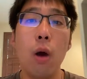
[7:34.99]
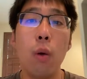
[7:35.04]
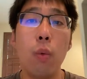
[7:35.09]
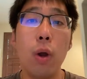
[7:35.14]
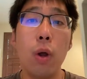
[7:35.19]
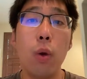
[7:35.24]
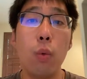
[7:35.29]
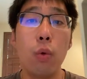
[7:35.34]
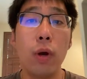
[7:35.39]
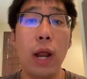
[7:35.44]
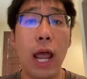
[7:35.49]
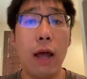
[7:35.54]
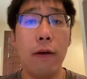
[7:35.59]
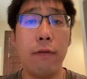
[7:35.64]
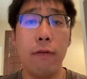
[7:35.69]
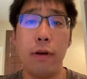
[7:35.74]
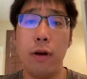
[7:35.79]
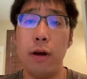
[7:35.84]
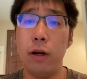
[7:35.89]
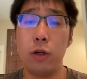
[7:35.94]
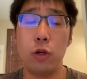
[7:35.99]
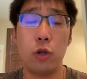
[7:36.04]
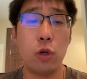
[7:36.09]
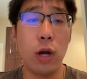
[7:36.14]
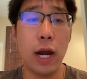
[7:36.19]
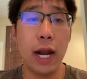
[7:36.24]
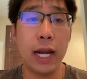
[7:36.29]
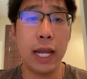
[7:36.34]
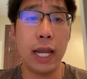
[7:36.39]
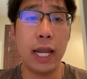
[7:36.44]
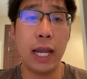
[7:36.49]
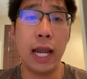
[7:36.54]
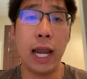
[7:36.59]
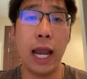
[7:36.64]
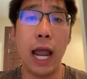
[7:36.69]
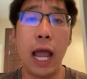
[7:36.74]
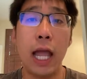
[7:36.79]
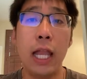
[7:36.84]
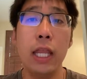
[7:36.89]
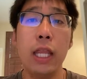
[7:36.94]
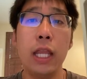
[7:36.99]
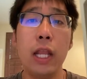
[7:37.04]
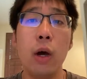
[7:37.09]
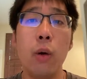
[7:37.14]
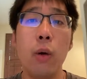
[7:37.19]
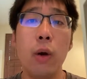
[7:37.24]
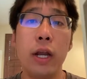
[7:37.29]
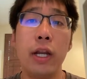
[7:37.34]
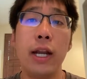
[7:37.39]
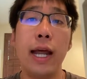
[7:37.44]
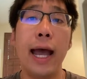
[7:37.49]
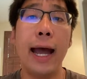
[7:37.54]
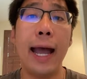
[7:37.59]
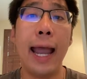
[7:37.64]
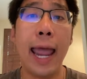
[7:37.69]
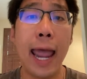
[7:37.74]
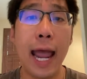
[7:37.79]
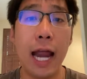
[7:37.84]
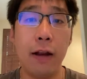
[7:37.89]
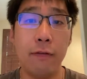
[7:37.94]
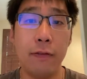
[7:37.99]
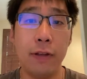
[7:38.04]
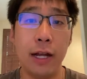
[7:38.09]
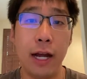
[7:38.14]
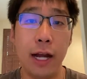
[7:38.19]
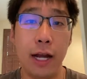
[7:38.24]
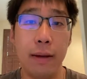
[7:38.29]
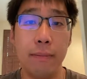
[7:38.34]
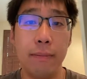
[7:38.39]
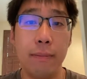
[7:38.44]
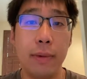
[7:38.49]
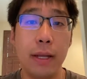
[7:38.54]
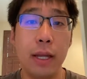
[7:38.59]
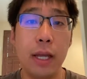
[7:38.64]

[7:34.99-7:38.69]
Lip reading: we would have a tracking and know it ahead of time.